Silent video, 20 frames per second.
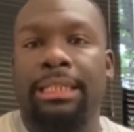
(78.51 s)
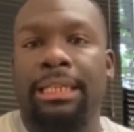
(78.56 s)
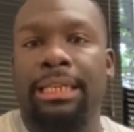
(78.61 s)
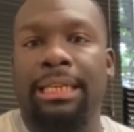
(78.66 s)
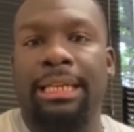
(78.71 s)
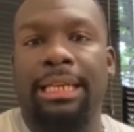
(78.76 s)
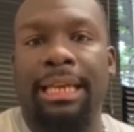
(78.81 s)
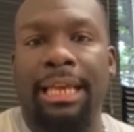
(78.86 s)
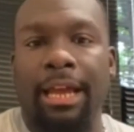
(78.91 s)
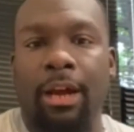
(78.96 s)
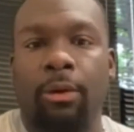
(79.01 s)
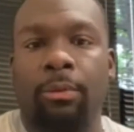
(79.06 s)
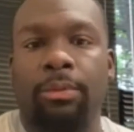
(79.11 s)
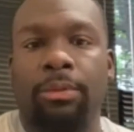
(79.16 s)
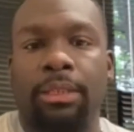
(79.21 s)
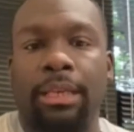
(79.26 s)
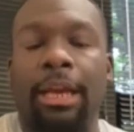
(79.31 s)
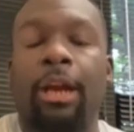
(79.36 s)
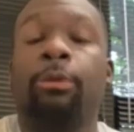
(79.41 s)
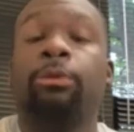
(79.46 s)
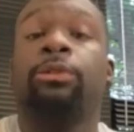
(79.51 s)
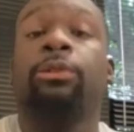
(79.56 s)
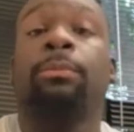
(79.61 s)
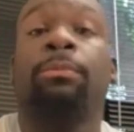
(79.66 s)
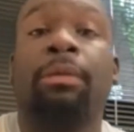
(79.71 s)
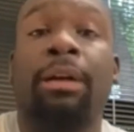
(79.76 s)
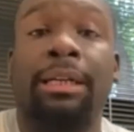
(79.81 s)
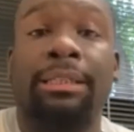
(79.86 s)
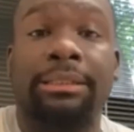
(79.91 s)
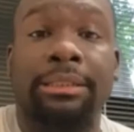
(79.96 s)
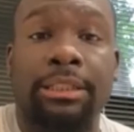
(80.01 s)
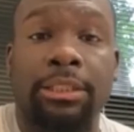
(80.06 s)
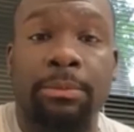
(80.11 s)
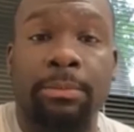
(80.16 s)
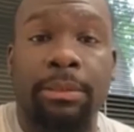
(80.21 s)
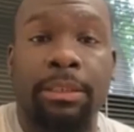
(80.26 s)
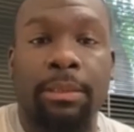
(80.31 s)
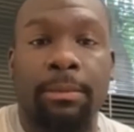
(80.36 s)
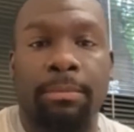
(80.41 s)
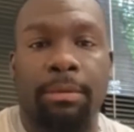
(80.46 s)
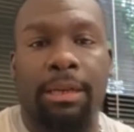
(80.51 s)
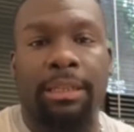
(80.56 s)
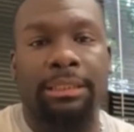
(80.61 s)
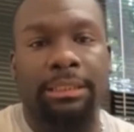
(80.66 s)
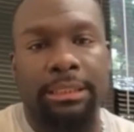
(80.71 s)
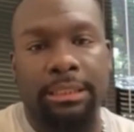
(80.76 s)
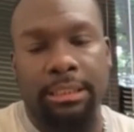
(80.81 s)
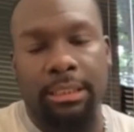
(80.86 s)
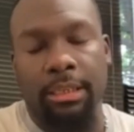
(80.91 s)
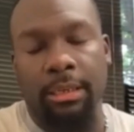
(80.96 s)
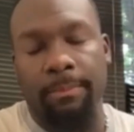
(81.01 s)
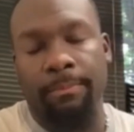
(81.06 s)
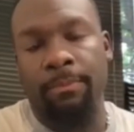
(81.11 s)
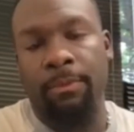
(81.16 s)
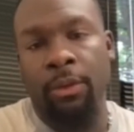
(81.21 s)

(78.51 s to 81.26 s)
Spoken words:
It helps the process, speed the process up.